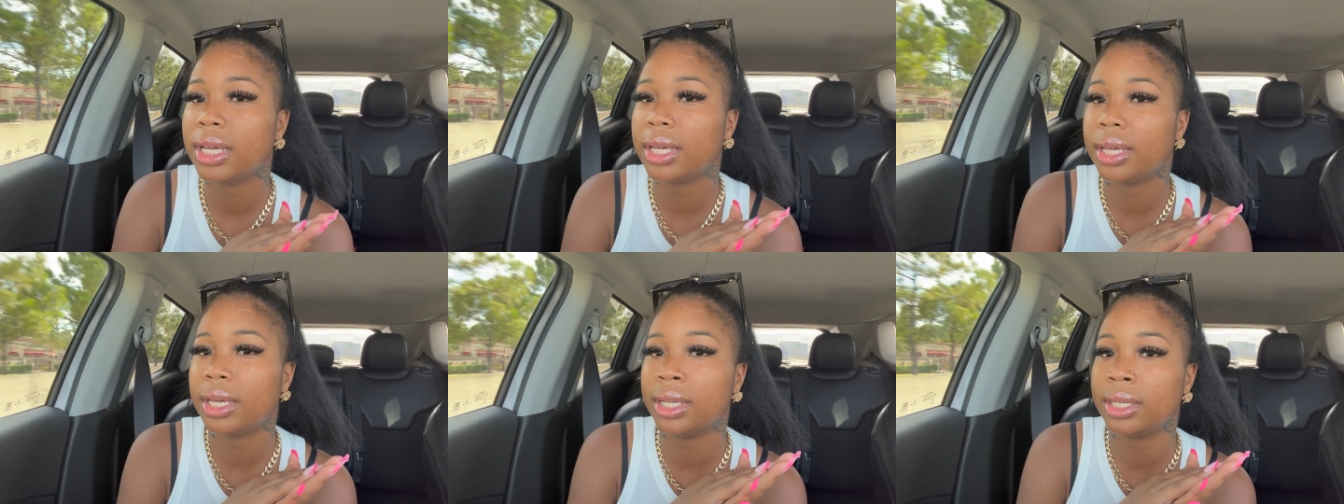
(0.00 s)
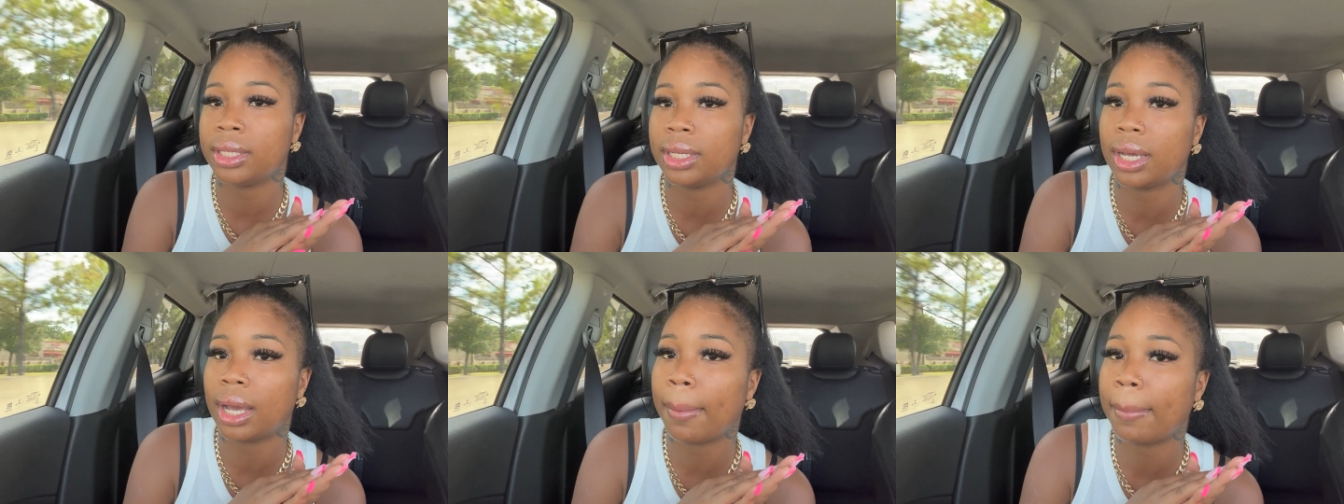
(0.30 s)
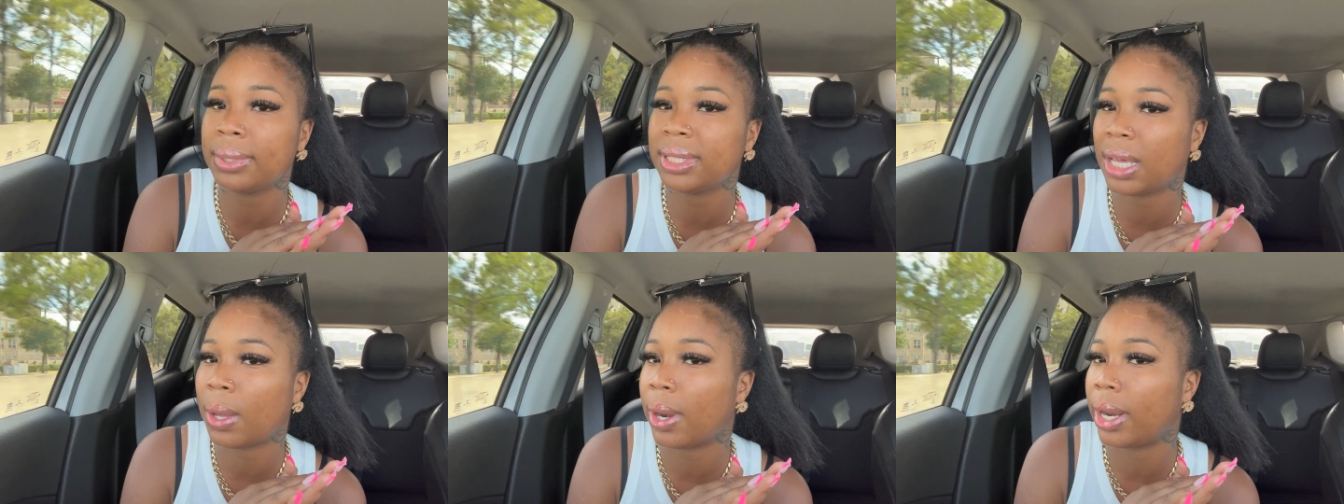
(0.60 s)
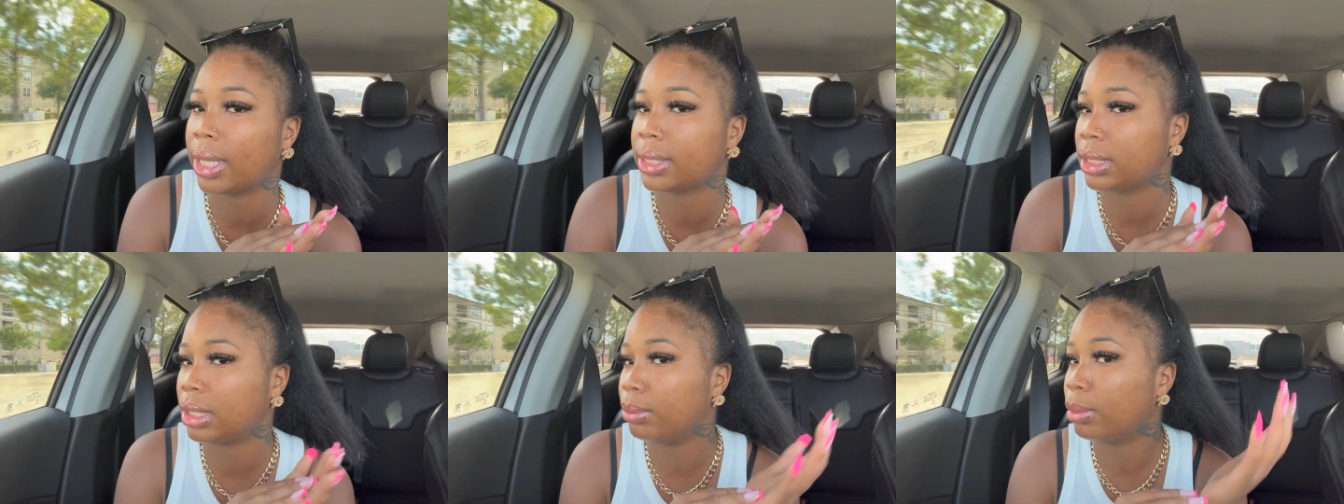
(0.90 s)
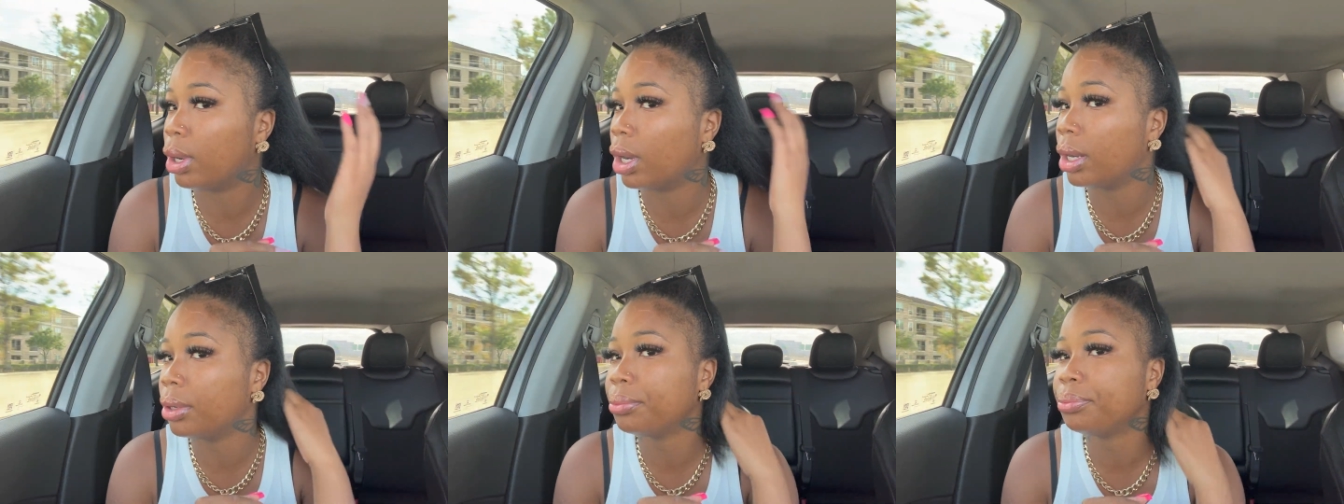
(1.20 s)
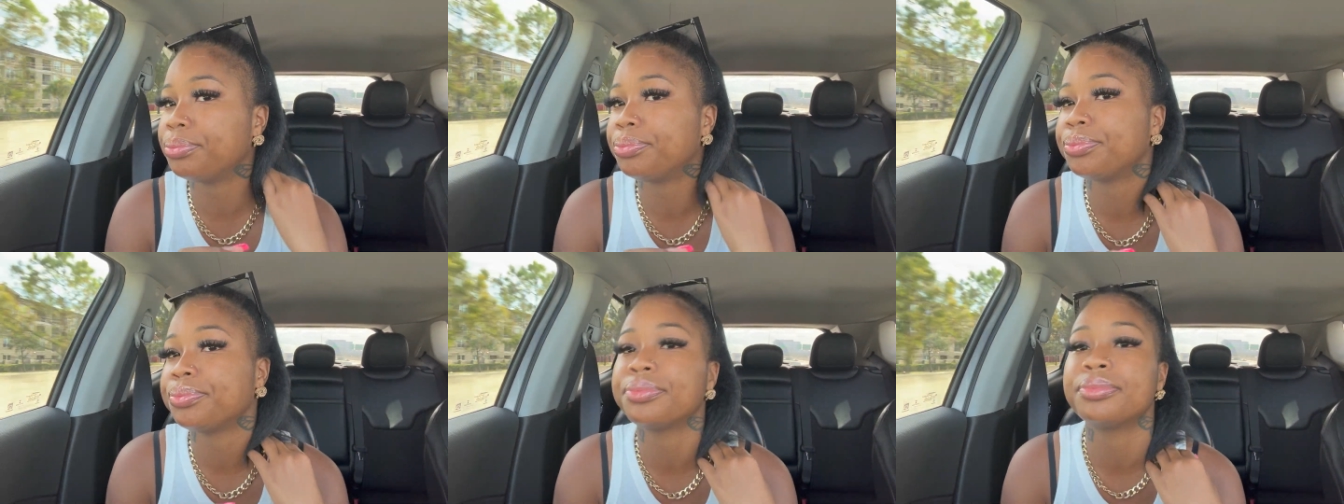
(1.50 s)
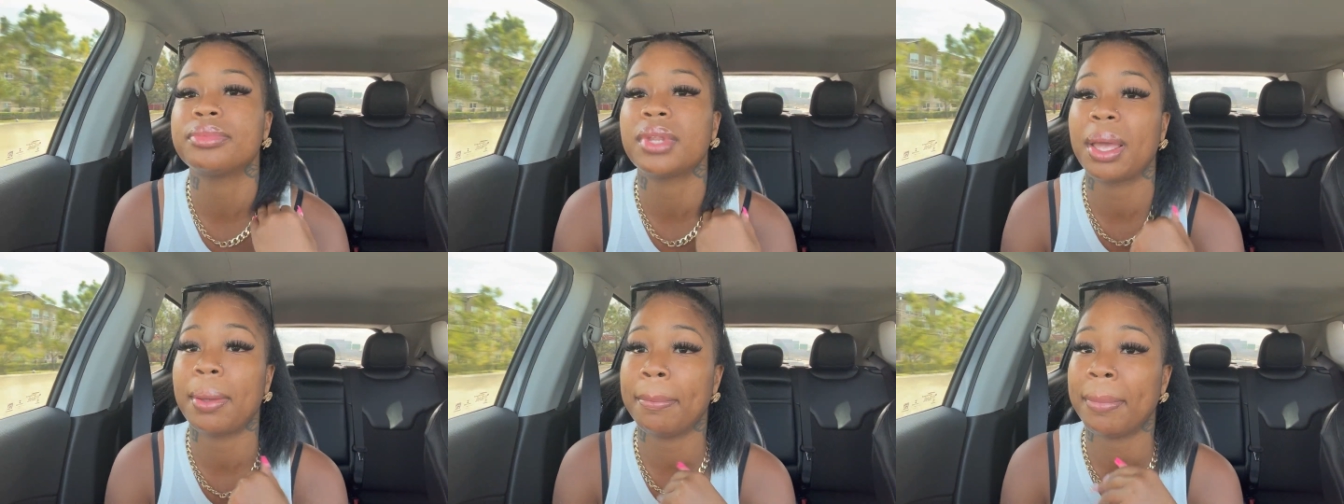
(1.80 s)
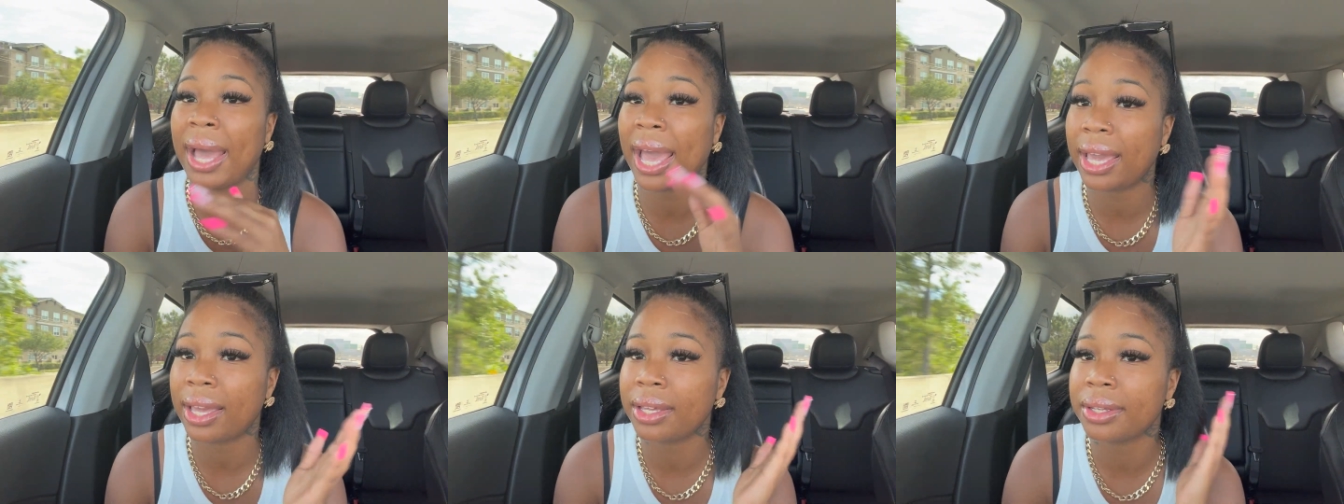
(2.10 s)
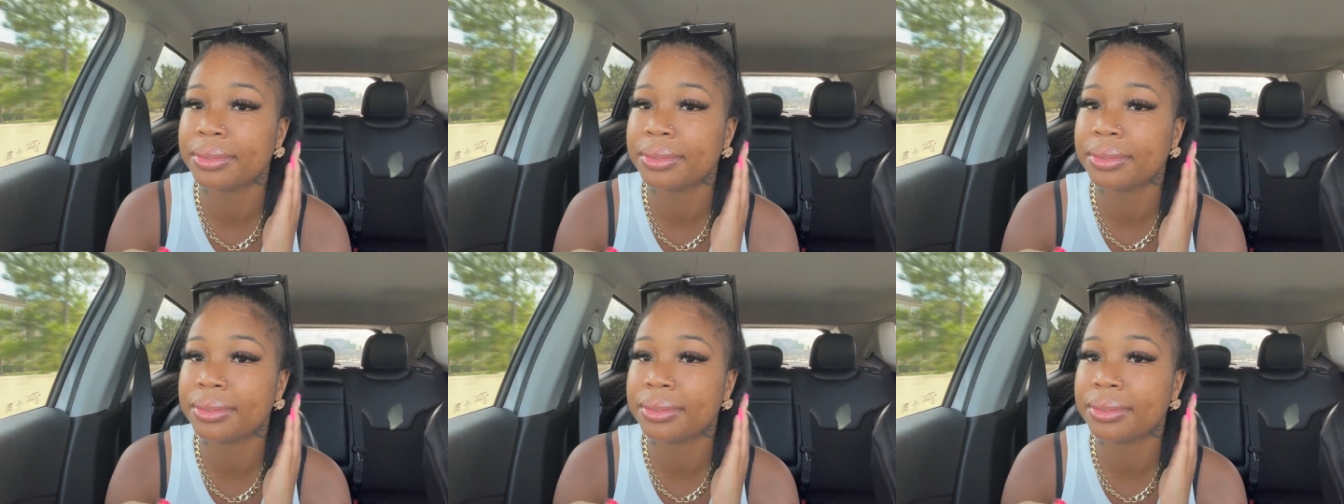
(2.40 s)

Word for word: And yeah, I'm gonna see y'all to the mall. Bye.